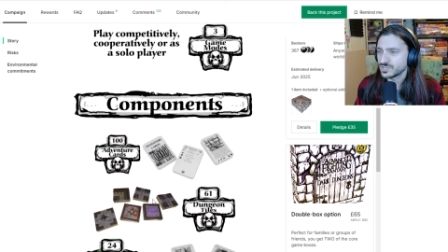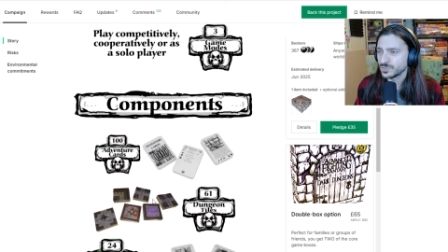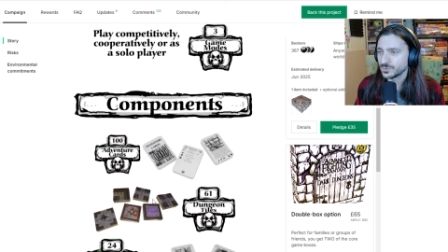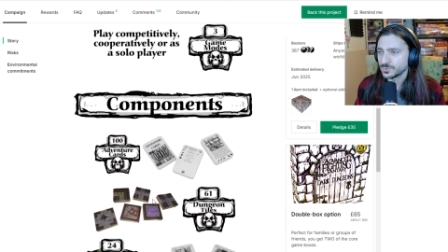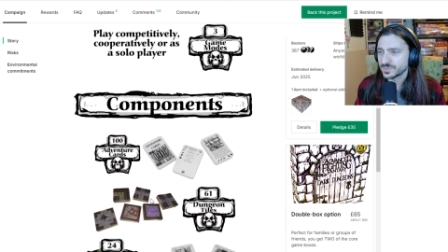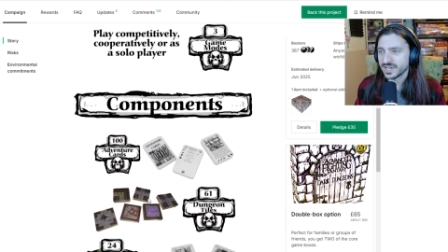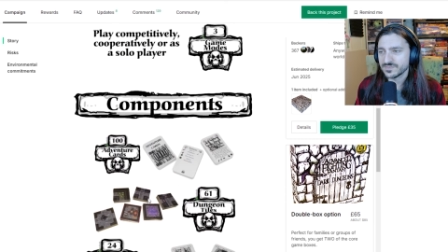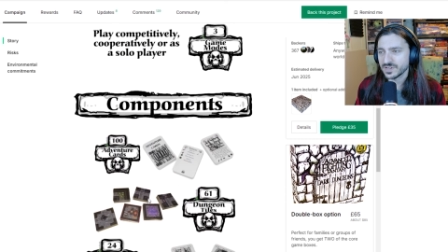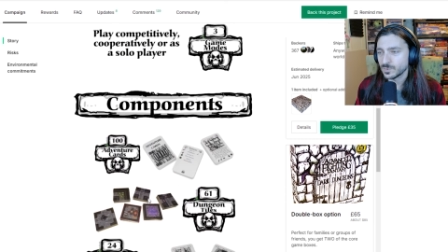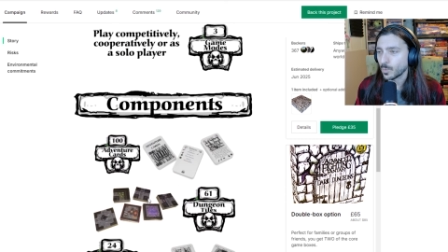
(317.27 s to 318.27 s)
to
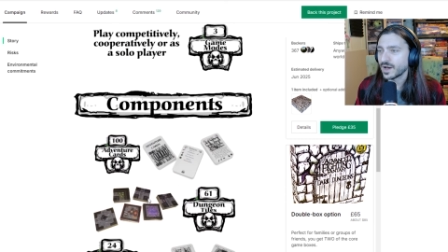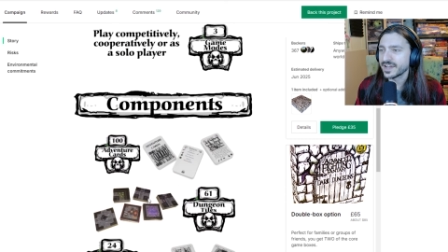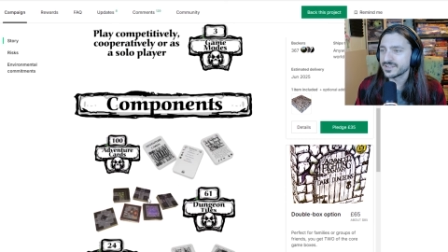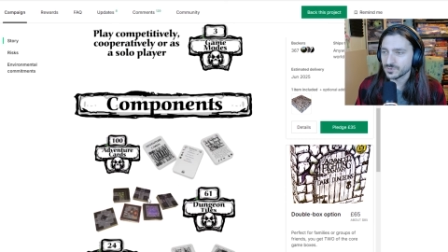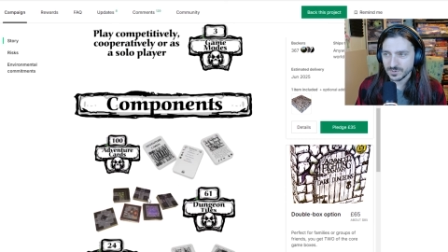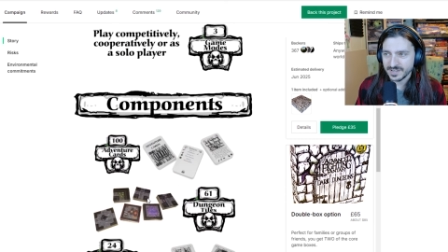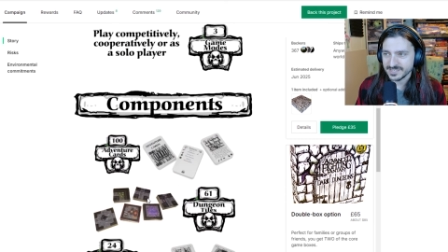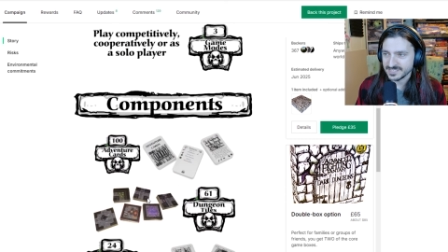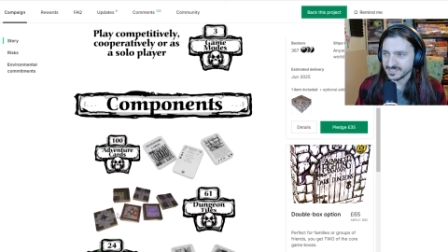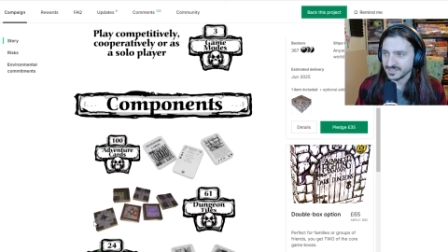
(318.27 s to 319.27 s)
have a wide
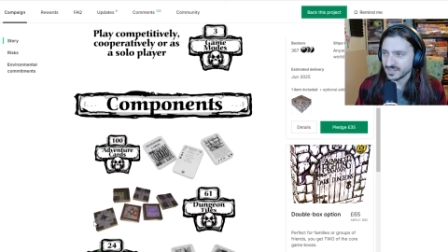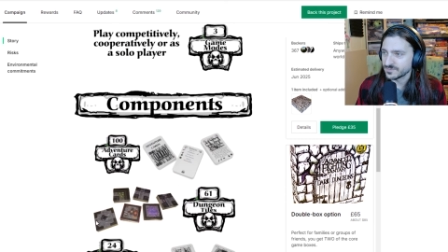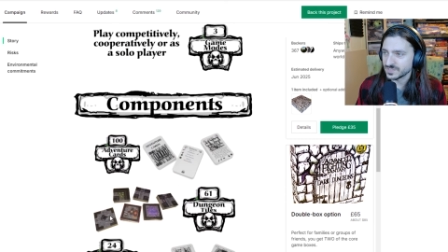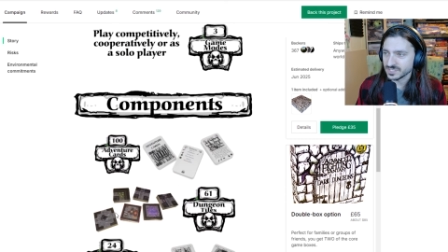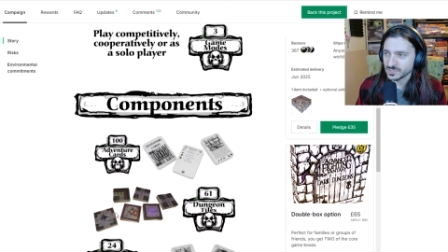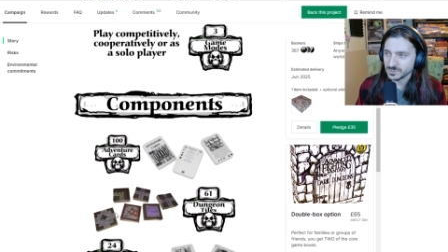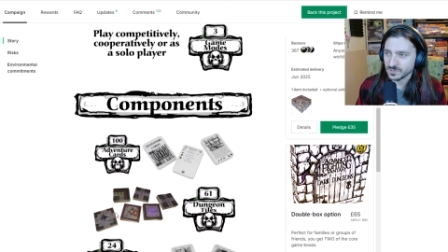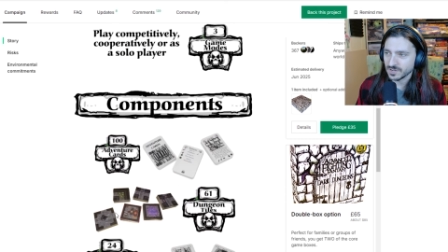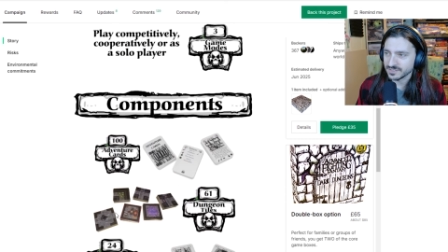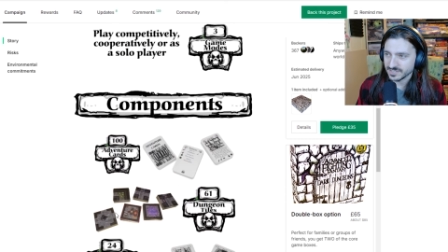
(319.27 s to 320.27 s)
variety of dungeon
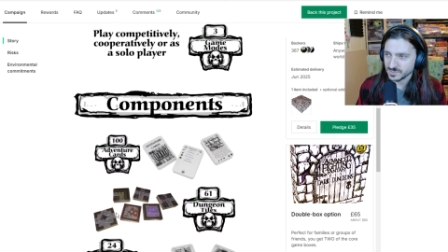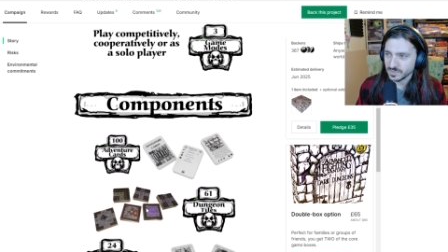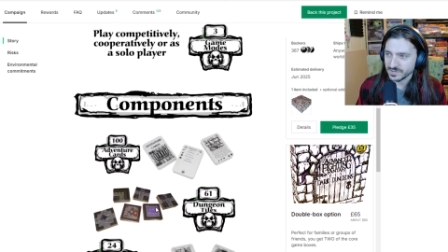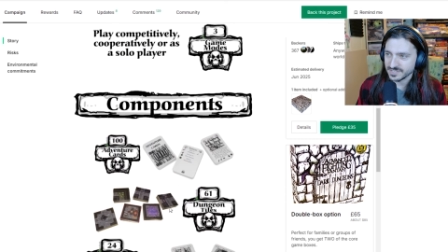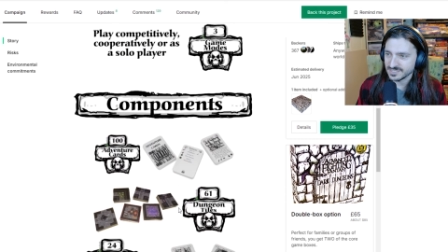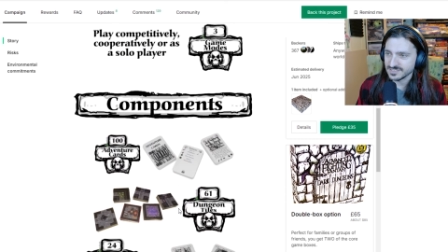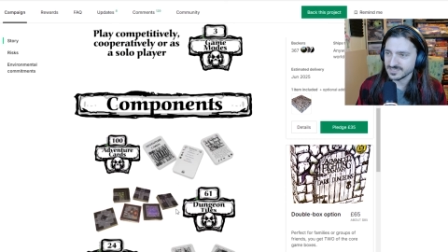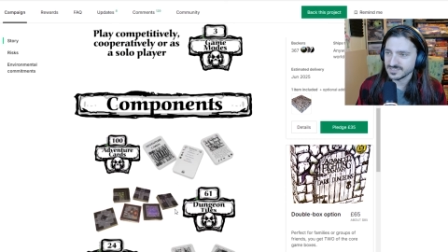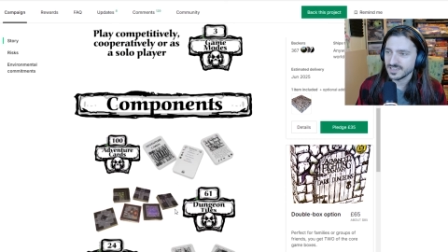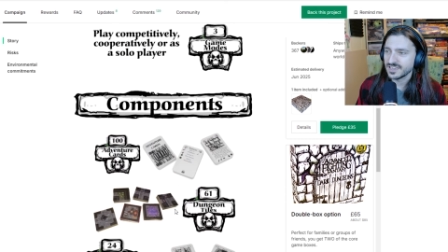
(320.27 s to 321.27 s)
crawling
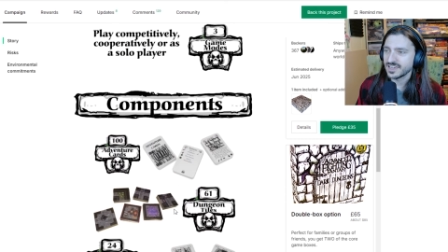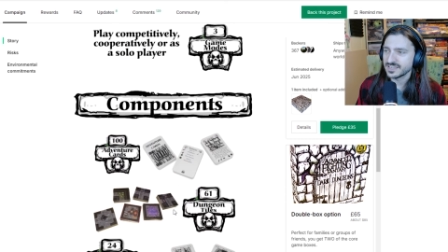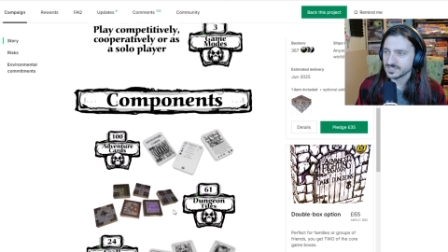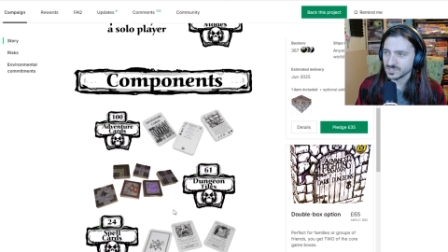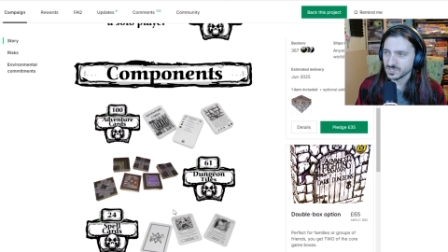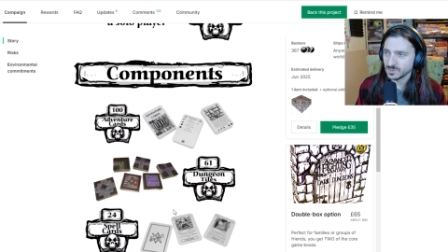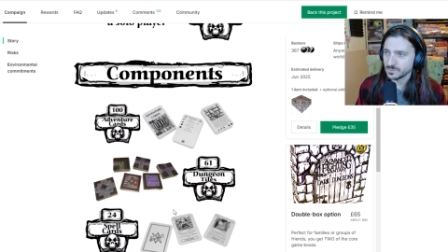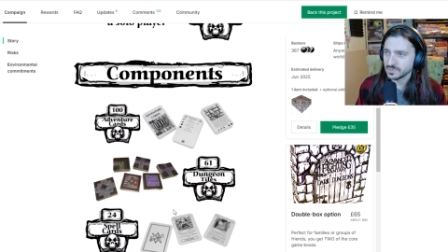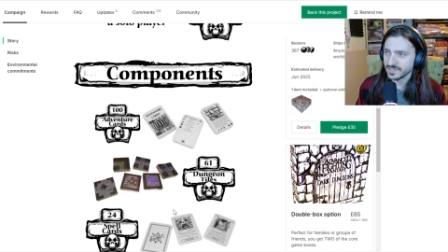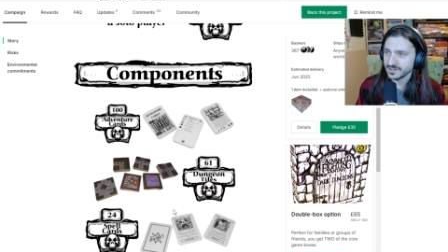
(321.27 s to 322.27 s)
experiences as a
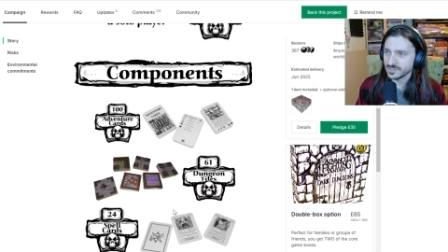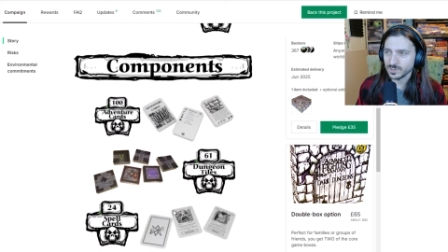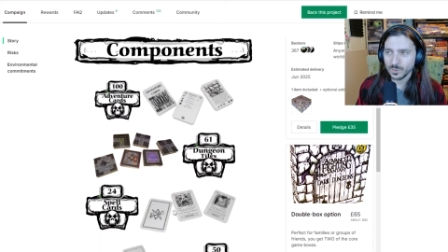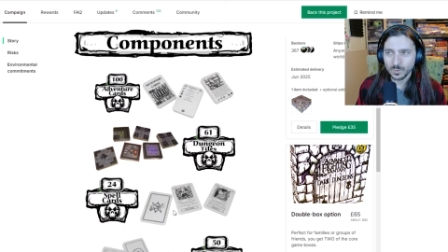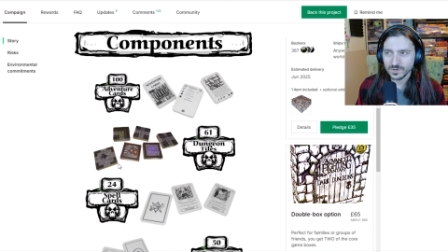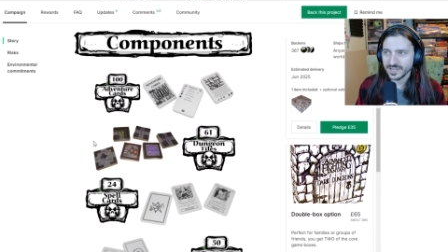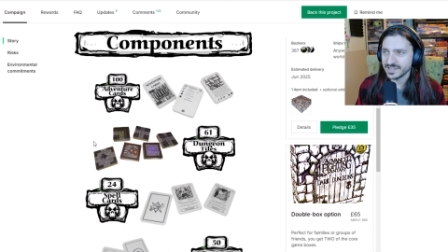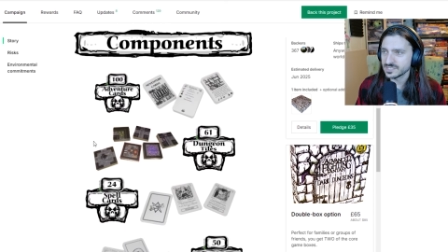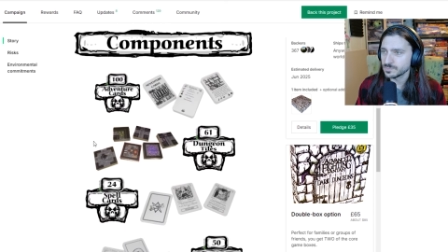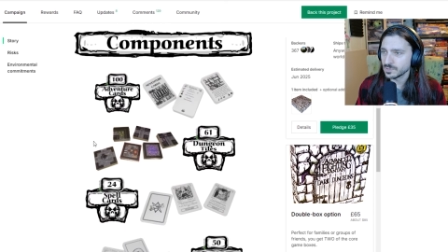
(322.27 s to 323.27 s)
solo player or
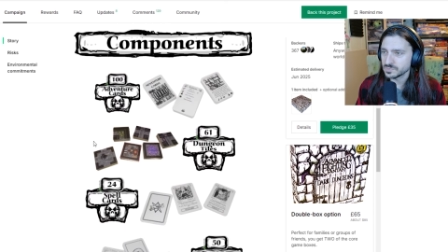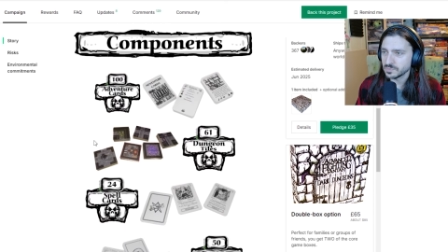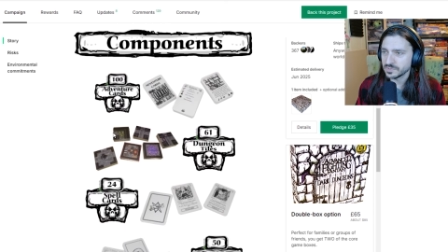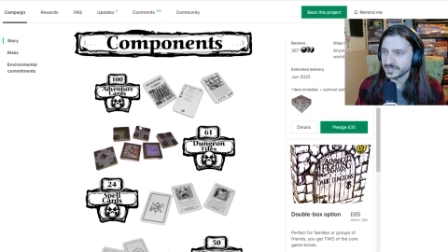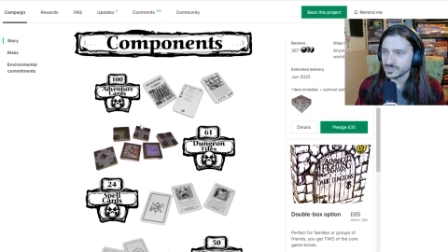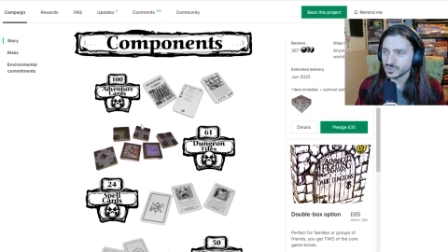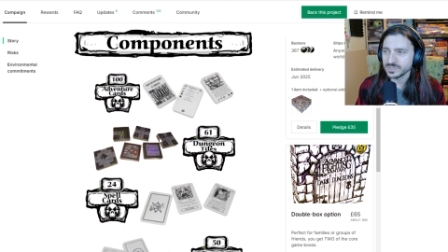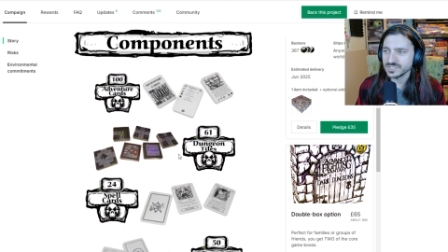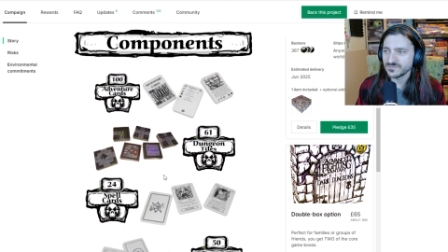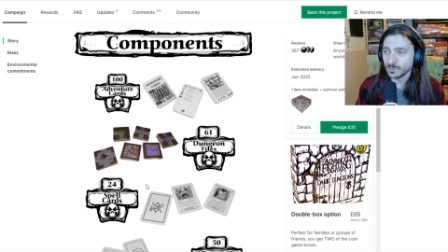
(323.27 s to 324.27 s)
as multiple players,
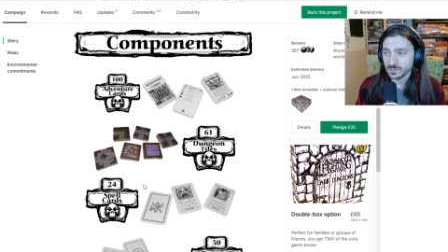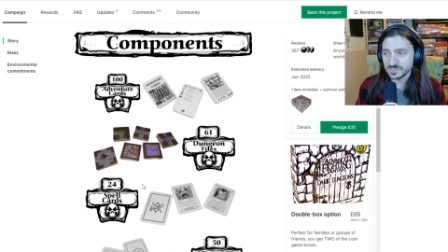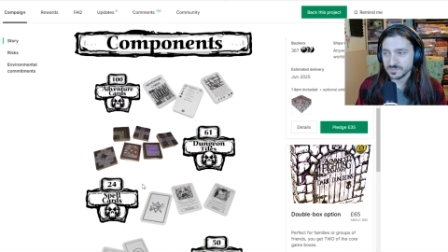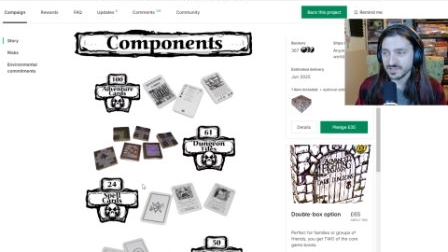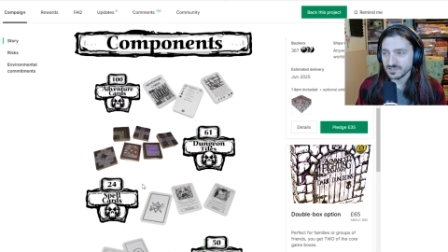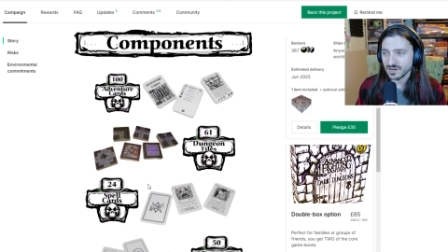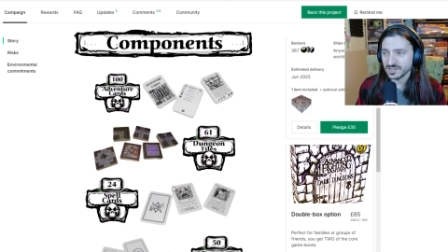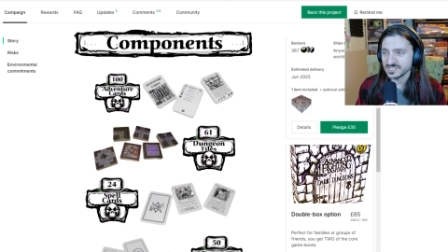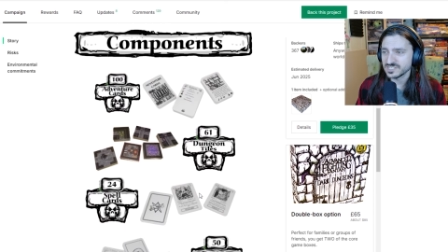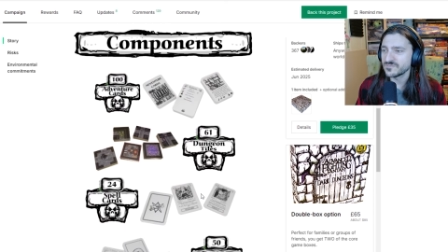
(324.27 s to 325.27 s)
twenty-four spell cards,